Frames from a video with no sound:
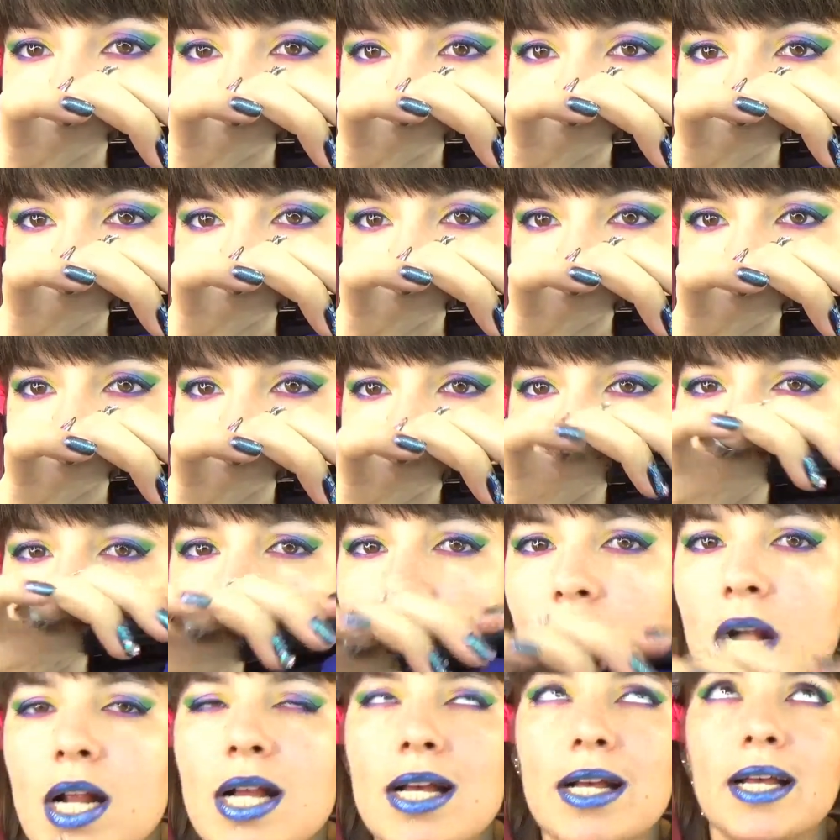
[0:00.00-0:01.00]
so
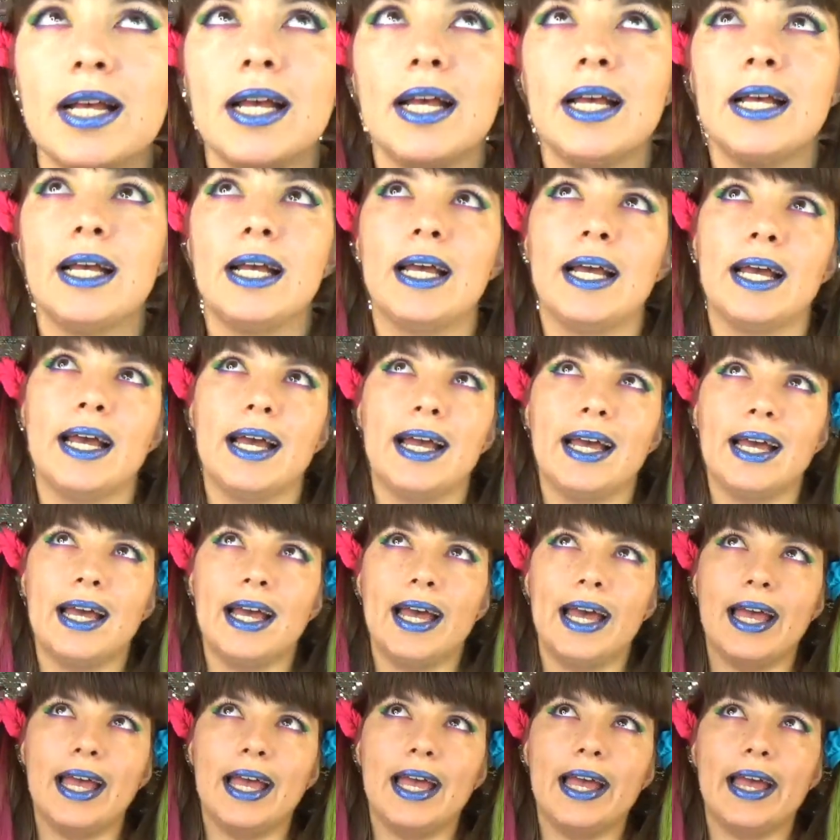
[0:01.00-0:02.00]
far.
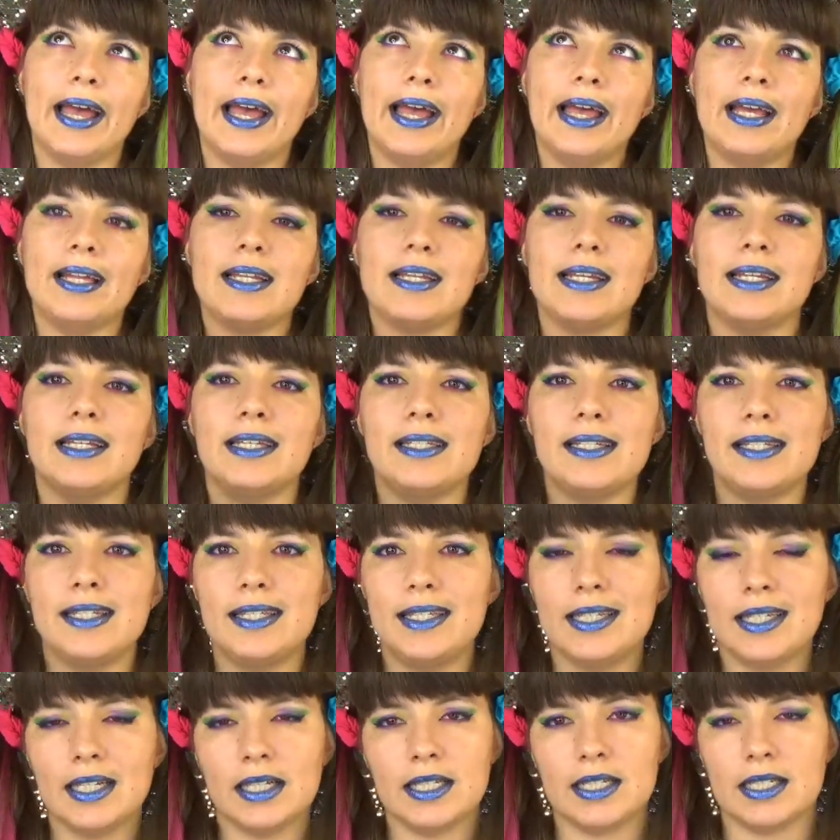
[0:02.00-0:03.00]
And it
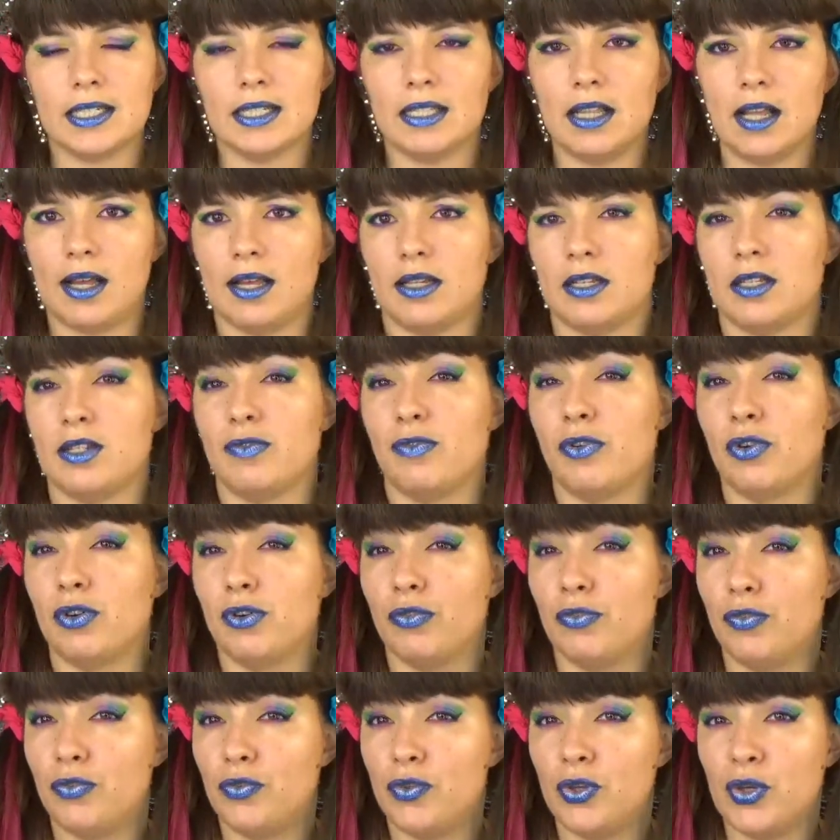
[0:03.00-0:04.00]
does last for
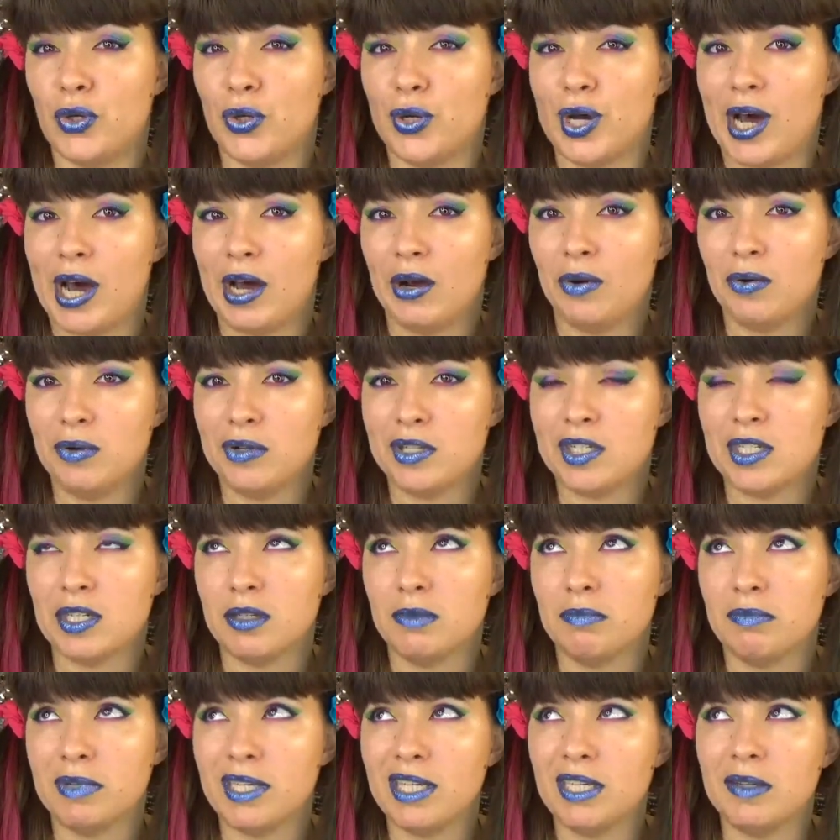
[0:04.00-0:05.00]
a few hours
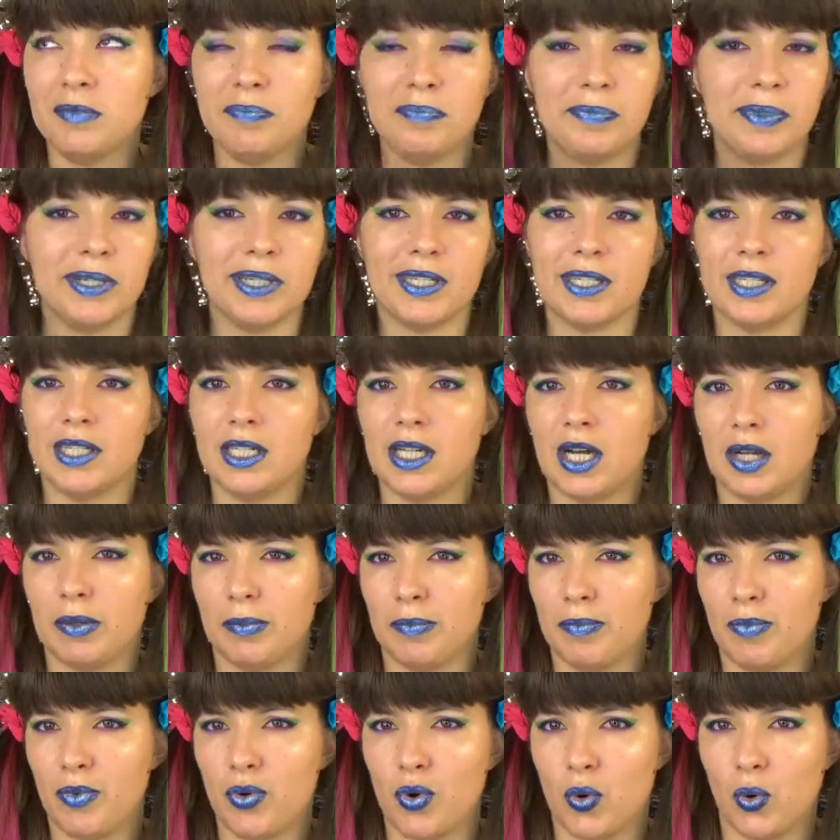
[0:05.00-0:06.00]
on me, but
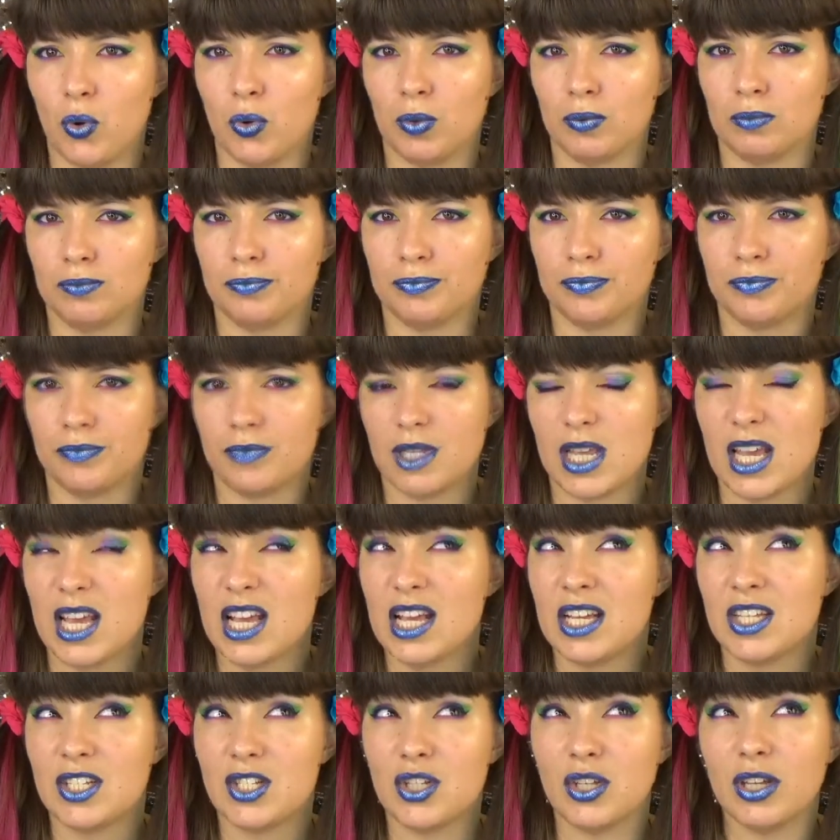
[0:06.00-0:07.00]
not more.
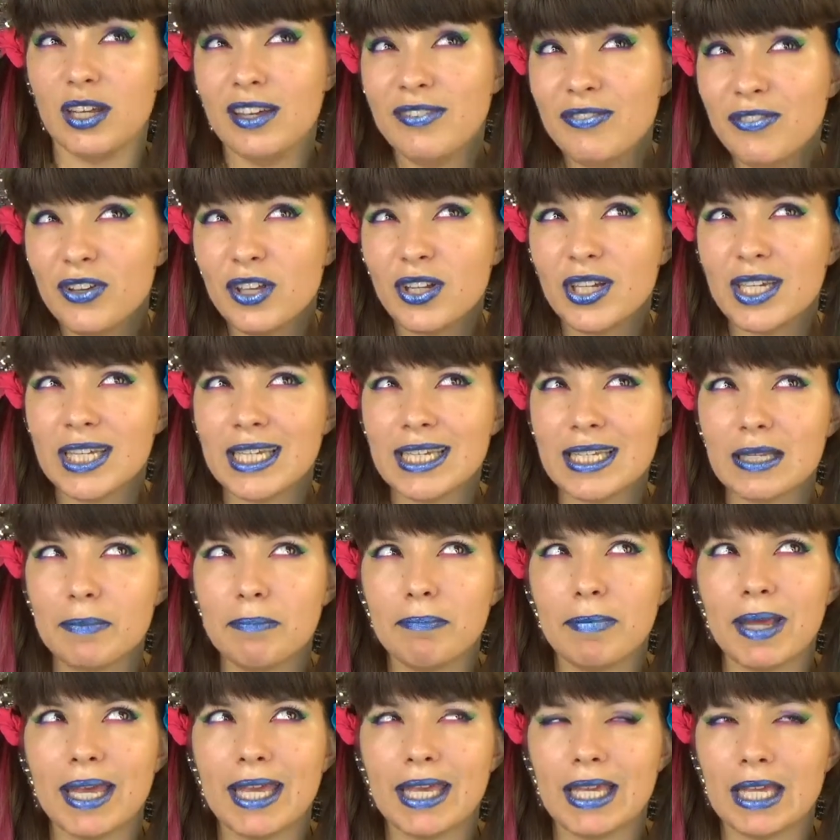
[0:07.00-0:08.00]
So if you need a
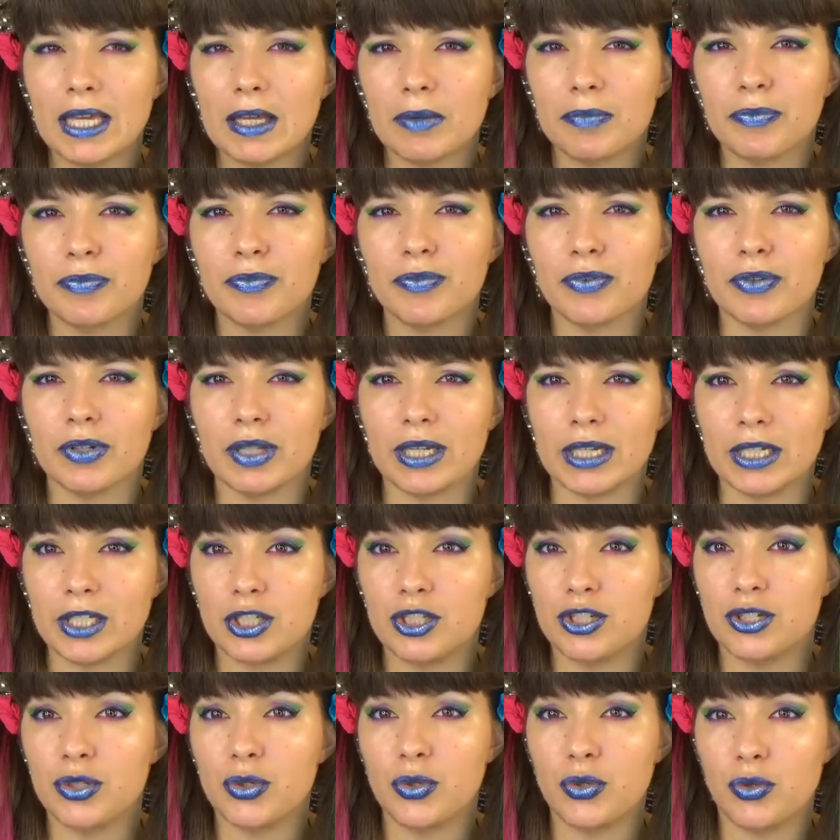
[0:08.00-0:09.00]
makeup for like
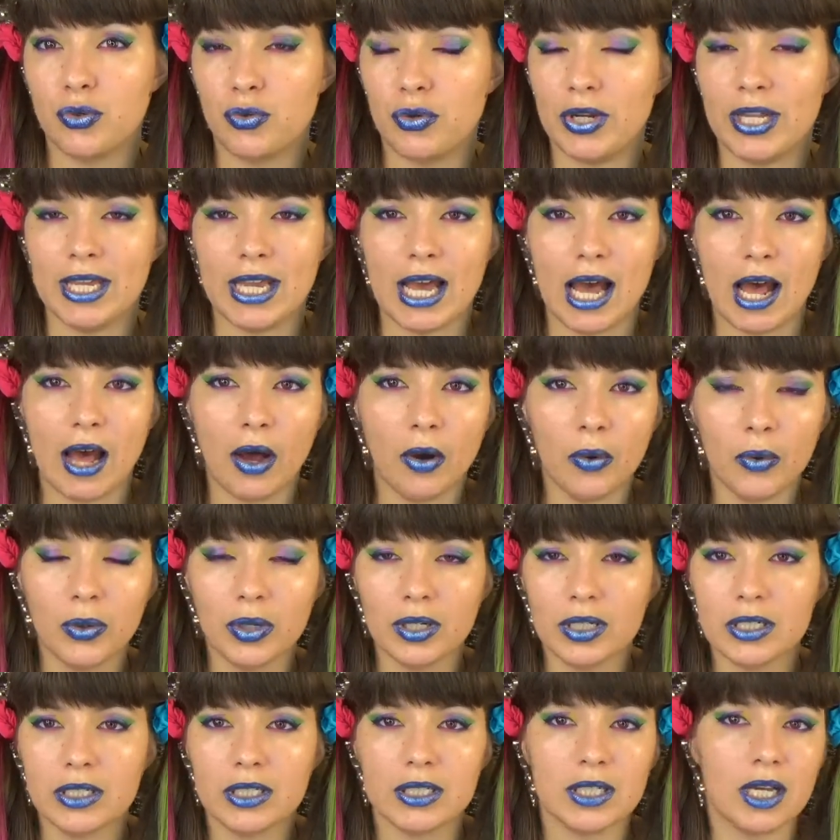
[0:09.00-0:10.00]
2-3
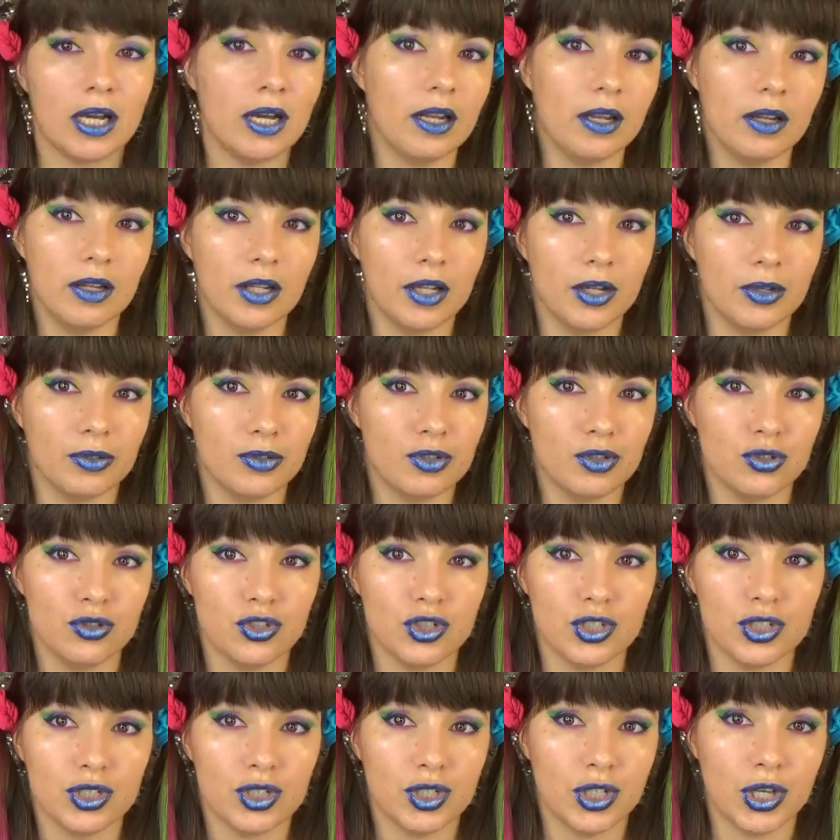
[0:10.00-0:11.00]
hours, I don't know, to
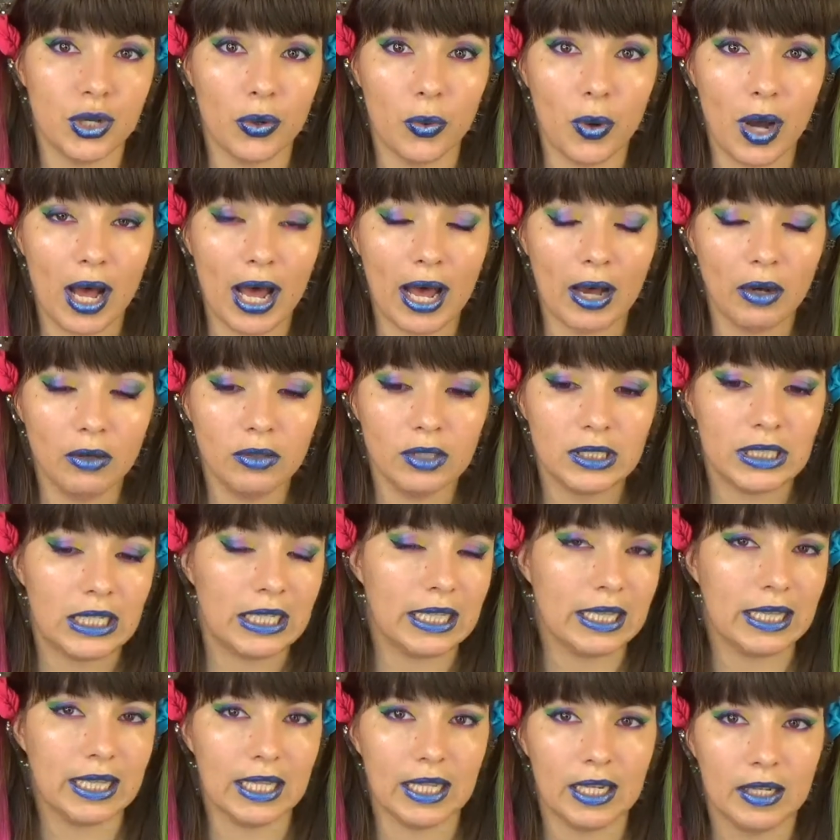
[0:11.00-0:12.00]
just go out
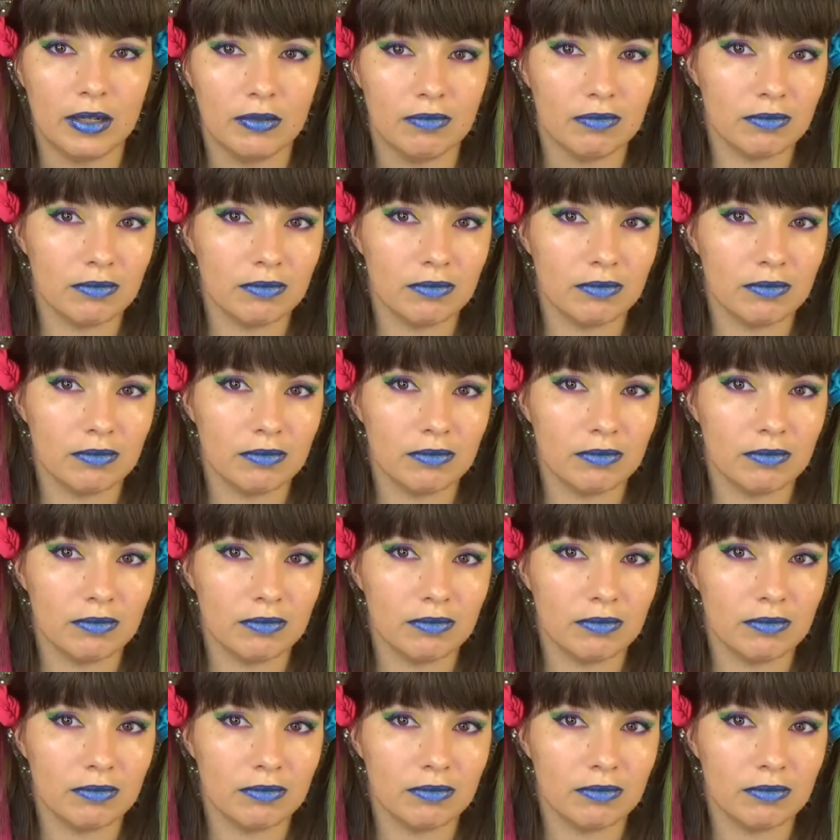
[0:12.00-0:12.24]
and then